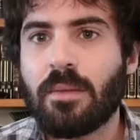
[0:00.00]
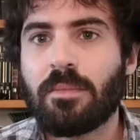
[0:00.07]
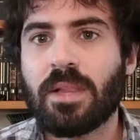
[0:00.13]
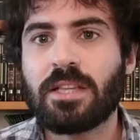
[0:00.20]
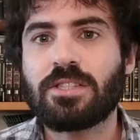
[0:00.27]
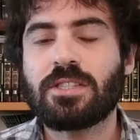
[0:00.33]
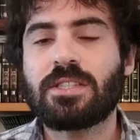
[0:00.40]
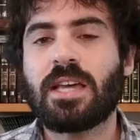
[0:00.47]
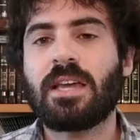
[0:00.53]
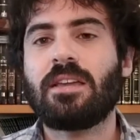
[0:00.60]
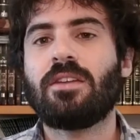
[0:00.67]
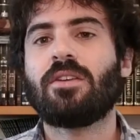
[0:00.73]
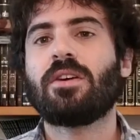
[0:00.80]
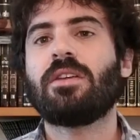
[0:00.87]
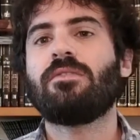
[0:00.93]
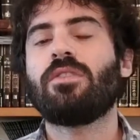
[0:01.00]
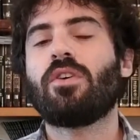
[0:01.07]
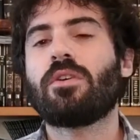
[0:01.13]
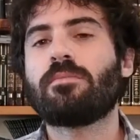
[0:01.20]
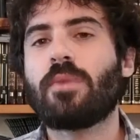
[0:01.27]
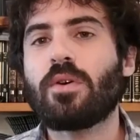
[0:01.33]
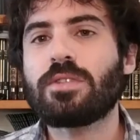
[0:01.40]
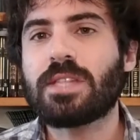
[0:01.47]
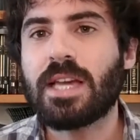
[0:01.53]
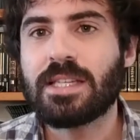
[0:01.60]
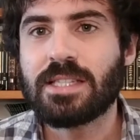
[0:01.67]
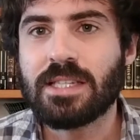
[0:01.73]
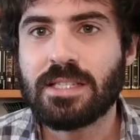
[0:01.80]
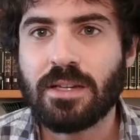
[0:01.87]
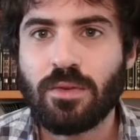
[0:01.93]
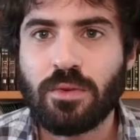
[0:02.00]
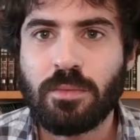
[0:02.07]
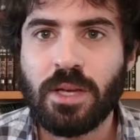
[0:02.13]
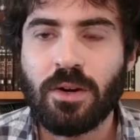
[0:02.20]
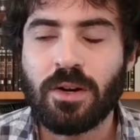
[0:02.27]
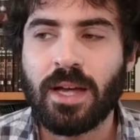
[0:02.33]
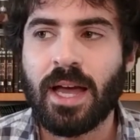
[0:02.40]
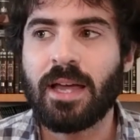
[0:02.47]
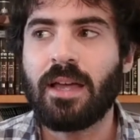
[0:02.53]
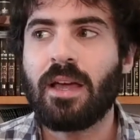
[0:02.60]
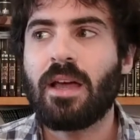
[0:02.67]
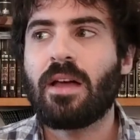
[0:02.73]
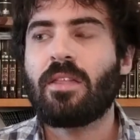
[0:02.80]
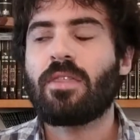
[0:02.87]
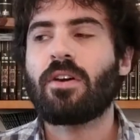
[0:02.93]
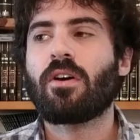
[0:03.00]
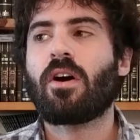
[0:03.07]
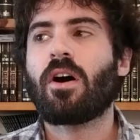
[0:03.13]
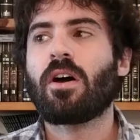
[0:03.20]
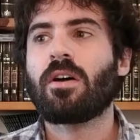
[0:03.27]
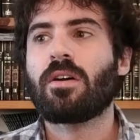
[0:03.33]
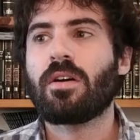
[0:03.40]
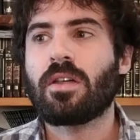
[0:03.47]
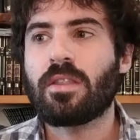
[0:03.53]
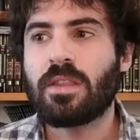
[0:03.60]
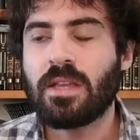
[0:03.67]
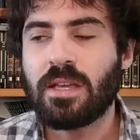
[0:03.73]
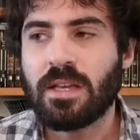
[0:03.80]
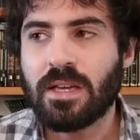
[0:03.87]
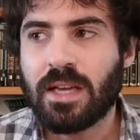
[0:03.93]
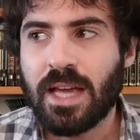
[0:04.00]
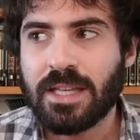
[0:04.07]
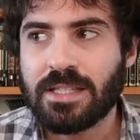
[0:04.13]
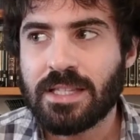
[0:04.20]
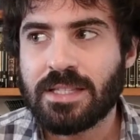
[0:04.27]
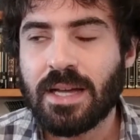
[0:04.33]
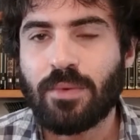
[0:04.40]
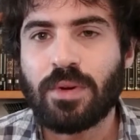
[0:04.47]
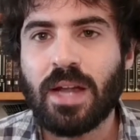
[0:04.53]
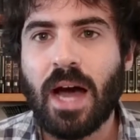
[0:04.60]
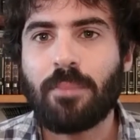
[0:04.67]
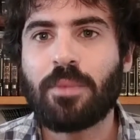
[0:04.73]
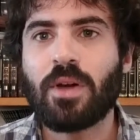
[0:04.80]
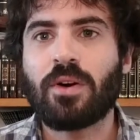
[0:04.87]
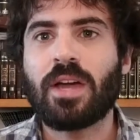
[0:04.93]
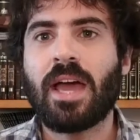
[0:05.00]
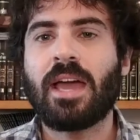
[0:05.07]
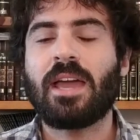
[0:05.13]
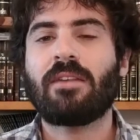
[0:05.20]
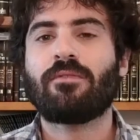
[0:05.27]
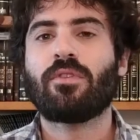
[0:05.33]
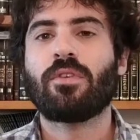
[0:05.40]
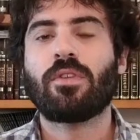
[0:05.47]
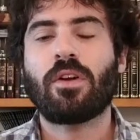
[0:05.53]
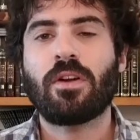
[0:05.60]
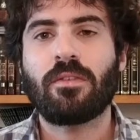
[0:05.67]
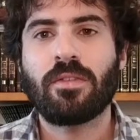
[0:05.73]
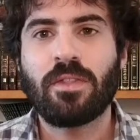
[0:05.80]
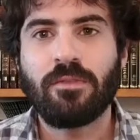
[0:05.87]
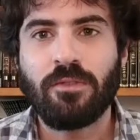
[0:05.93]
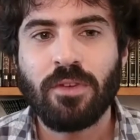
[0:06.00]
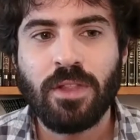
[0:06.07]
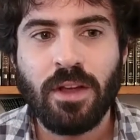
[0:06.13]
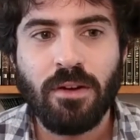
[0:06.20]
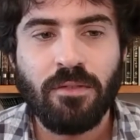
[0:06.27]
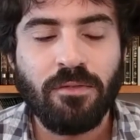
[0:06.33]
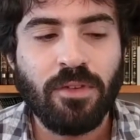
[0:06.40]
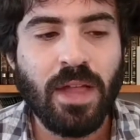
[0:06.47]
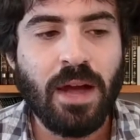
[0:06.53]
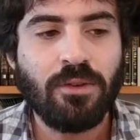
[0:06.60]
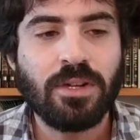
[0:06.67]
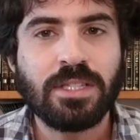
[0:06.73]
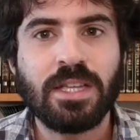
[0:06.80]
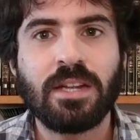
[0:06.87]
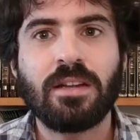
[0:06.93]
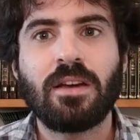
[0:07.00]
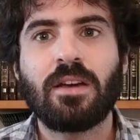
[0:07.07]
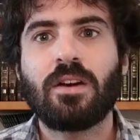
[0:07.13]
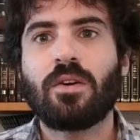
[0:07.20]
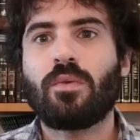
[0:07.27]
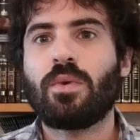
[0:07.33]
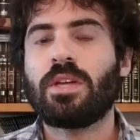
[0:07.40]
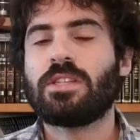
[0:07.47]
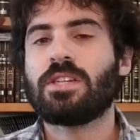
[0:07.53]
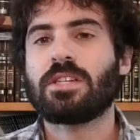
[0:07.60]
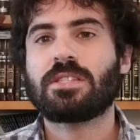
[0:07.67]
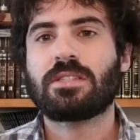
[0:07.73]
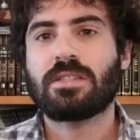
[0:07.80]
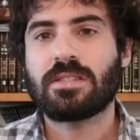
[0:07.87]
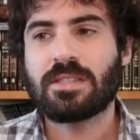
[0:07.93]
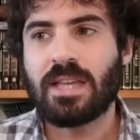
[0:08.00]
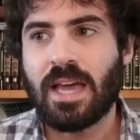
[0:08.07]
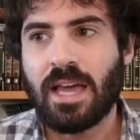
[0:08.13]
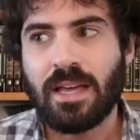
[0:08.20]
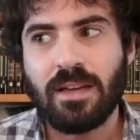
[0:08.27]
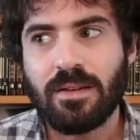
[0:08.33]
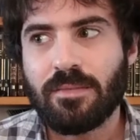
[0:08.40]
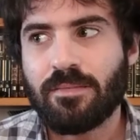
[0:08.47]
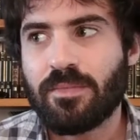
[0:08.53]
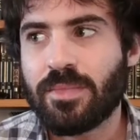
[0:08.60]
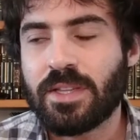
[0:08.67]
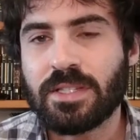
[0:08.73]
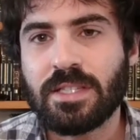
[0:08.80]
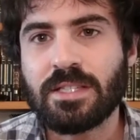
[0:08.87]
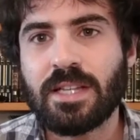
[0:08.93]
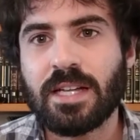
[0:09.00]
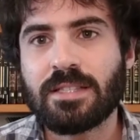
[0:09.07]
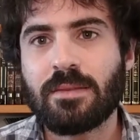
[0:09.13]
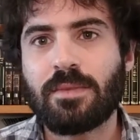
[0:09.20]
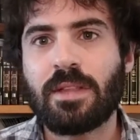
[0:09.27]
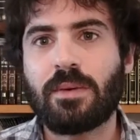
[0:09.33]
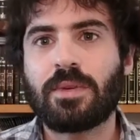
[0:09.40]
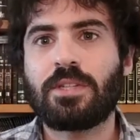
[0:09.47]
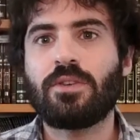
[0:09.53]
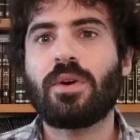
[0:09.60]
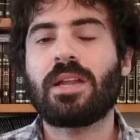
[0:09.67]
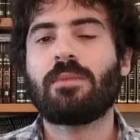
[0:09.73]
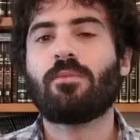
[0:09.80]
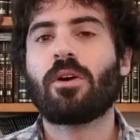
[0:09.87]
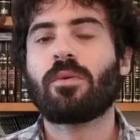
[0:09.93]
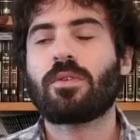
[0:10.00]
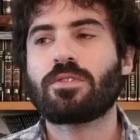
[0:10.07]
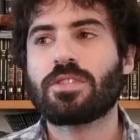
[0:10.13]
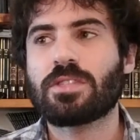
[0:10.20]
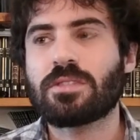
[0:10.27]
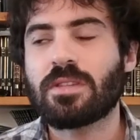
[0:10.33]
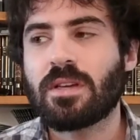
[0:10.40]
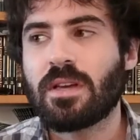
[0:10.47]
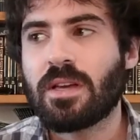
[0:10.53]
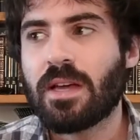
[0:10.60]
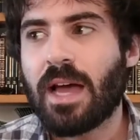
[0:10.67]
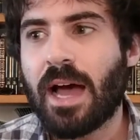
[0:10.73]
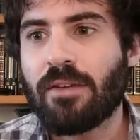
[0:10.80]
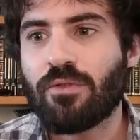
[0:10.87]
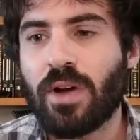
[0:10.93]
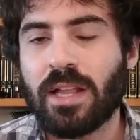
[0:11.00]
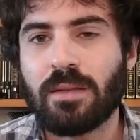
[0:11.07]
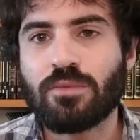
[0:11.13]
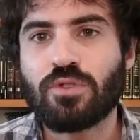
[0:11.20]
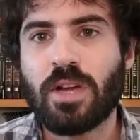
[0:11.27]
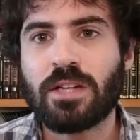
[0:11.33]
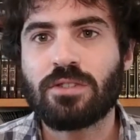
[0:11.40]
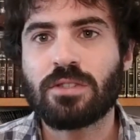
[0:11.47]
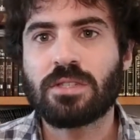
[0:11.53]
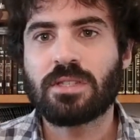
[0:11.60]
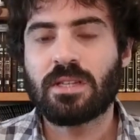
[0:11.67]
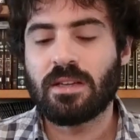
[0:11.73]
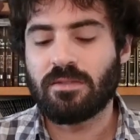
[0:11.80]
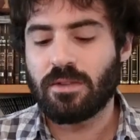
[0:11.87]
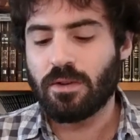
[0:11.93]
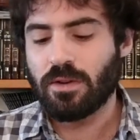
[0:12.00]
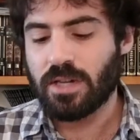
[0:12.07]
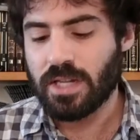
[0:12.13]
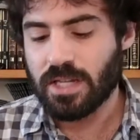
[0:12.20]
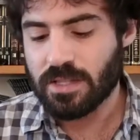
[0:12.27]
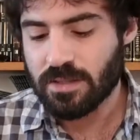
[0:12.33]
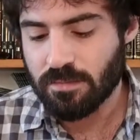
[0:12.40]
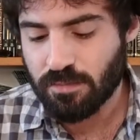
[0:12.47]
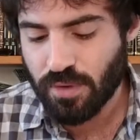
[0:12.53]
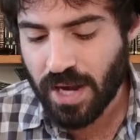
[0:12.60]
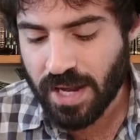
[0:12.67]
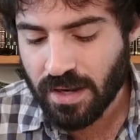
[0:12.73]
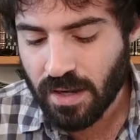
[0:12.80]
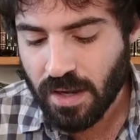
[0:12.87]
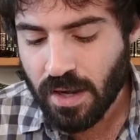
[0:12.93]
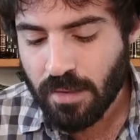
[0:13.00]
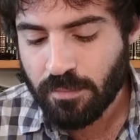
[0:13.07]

But let's just say, you know, even though in most cases it would be okay, there are the cases that would not be okay. And for their, for their, for that reason, we just say this is not something that we do anymore. We don't just have random strangers give little kids bread.